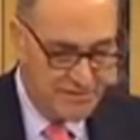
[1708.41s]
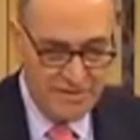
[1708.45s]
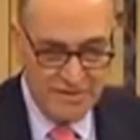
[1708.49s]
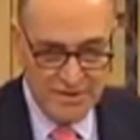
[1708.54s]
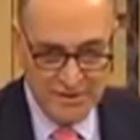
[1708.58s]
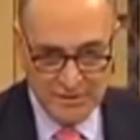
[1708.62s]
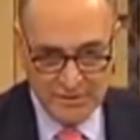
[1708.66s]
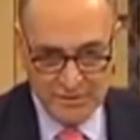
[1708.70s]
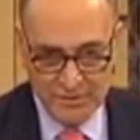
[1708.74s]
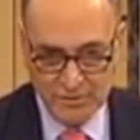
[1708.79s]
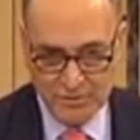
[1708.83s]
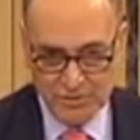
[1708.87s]

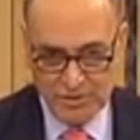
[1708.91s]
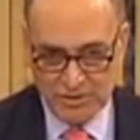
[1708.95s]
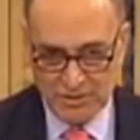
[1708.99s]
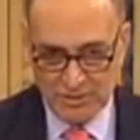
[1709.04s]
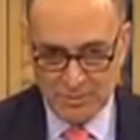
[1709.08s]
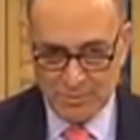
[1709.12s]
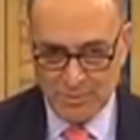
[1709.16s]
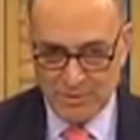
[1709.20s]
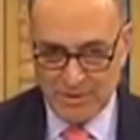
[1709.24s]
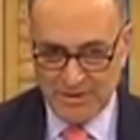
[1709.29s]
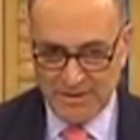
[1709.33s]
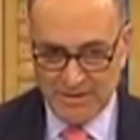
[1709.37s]
Senator
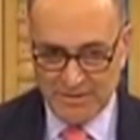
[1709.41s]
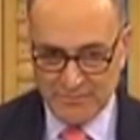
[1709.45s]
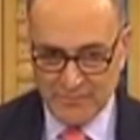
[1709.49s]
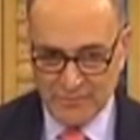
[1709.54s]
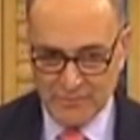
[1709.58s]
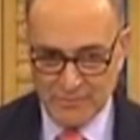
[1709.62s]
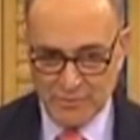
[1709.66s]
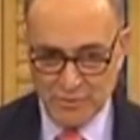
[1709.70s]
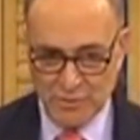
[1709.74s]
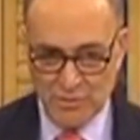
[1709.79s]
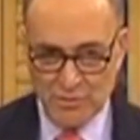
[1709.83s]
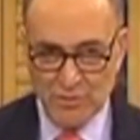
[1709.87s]
Gillibrand
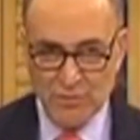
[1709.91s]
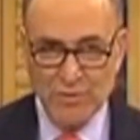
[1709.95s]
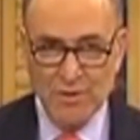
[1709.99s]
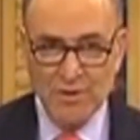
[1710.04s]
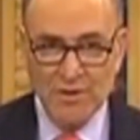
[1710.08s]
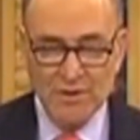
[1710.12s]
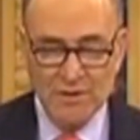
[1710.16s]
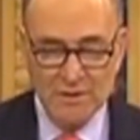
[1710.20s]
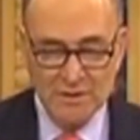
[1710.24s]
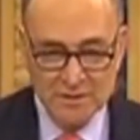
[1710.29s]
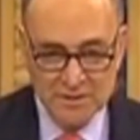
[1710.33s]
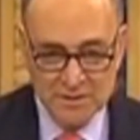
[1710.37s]
from New
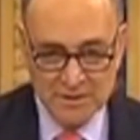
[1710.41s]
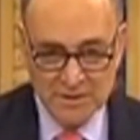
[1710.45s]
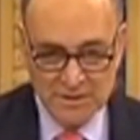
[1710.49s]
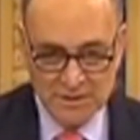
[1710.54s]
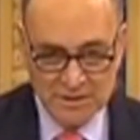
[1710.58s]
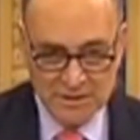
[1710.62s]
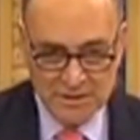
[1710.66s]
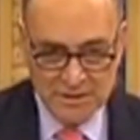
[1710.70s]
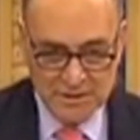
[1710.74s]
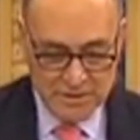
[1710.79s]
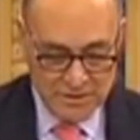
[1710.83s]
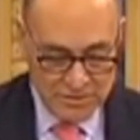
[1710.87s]
York.
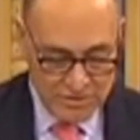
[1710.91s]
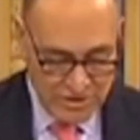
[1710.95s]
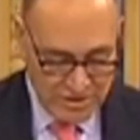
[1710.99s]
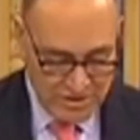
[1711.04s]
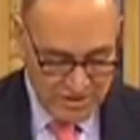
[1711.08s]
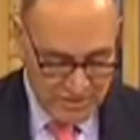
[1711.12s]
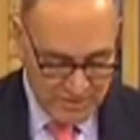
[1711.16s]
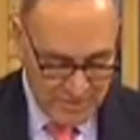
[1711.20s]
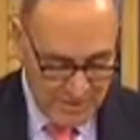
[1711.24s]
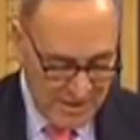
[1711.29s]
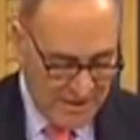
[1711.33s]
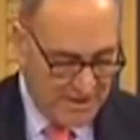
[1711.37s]
She
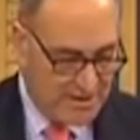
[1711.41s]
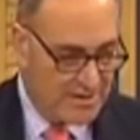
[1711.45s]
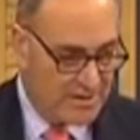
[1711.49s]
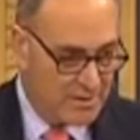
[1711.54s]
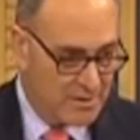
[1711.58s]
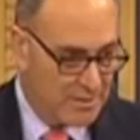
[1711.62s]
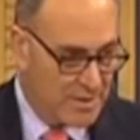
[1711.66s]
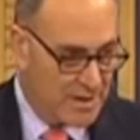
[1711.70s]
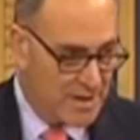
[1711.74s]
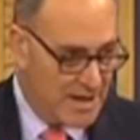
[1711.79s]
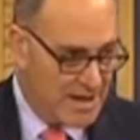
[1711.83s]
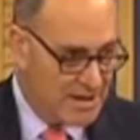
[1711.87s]
has made it her
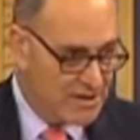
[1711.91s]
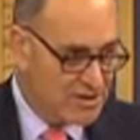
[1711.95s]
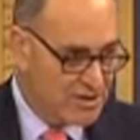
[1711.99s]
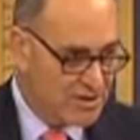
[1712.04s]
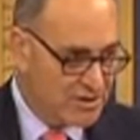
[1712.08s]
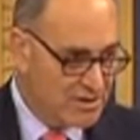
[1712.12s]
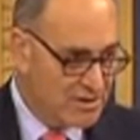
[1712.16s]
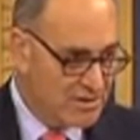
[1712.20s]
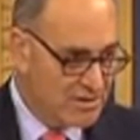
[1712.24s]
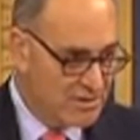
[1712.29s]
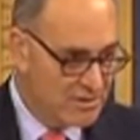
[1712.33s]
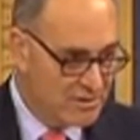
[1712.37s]
passion.